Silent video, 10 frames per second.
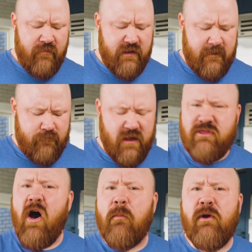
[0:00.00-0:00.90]
the
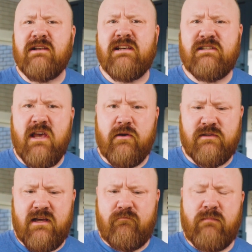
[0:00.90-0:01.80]
thought process goes
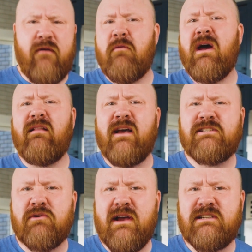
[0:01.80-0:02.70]
that everybody likes
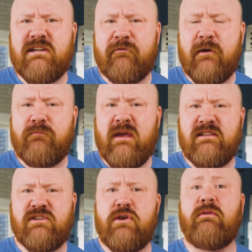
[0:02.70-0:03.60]
their eggs different, and
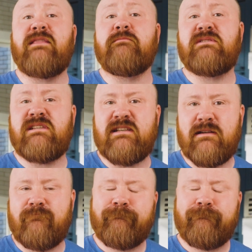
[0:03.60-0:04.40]
so you let them season.